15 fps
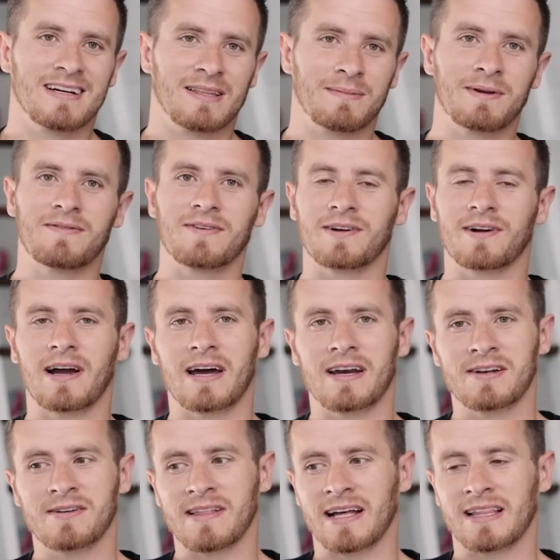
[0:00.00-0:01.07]
let me figure out how
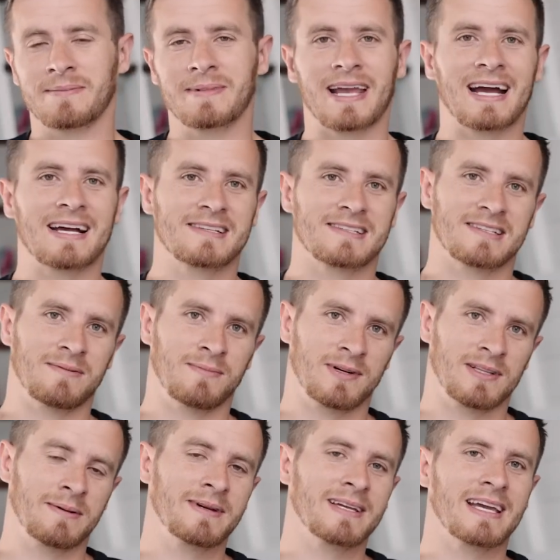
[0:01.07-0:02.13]
to do that. Let me ask
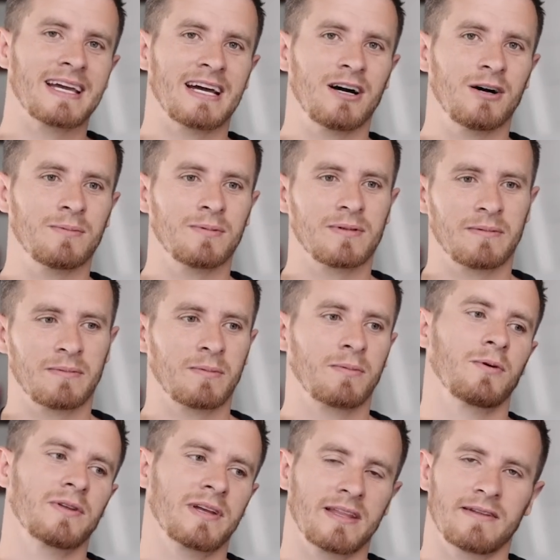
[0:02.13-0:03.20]
someone, let me get help. Let me
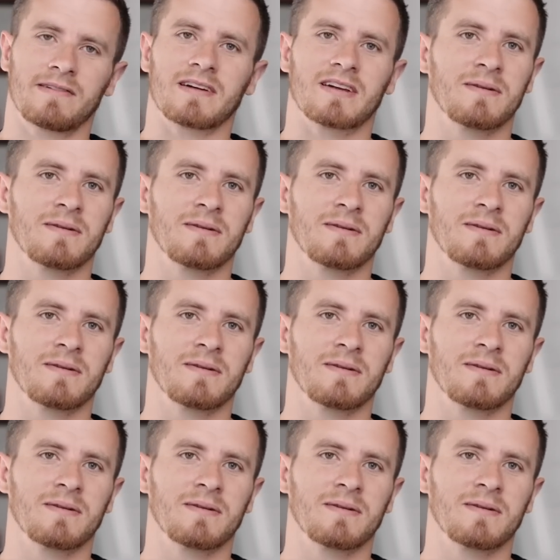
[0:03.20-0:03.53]
pull together a